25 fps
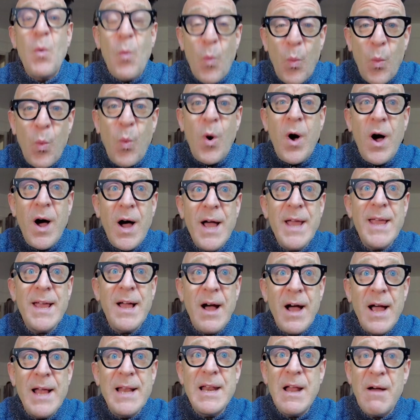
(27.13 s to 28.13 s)
why
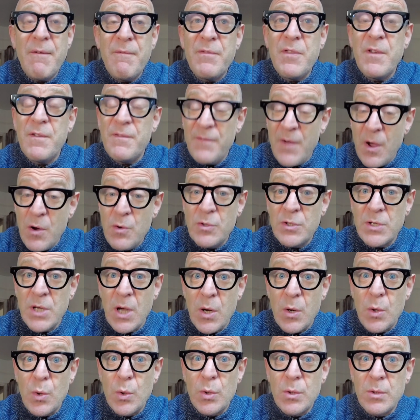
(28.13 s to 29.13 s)
I love the
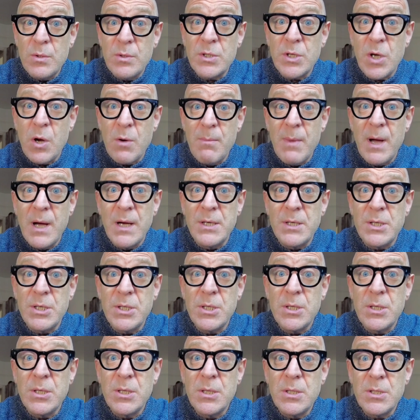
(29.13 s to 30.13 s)
photo so
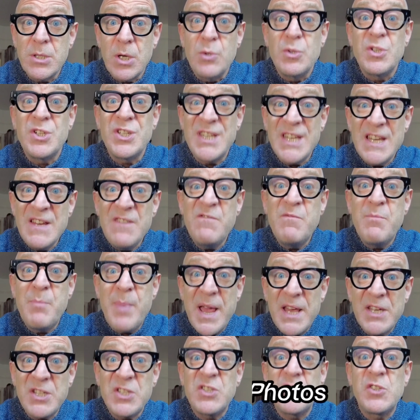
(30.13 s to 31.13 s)
much. So Steve
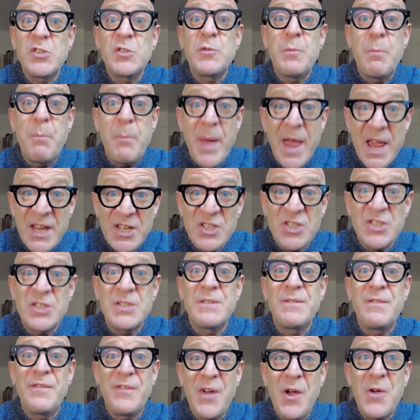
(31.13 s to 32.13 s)

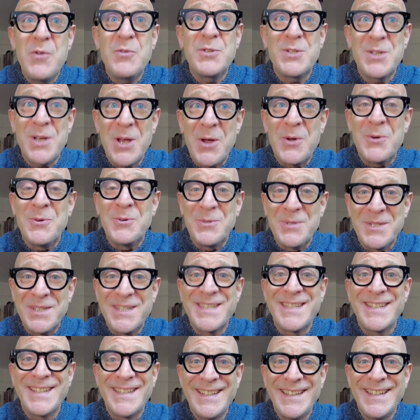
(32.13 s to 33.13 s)
Best
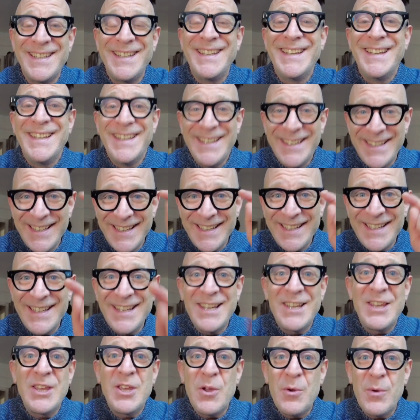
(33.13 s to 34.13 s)
Photos.
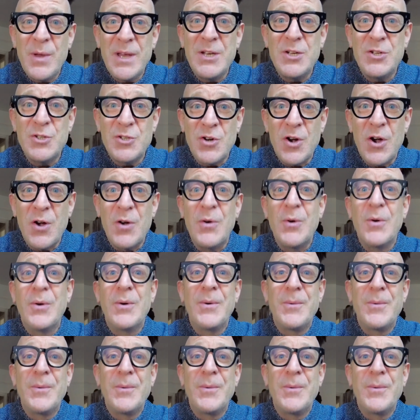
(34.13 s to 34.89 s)
Cue intro.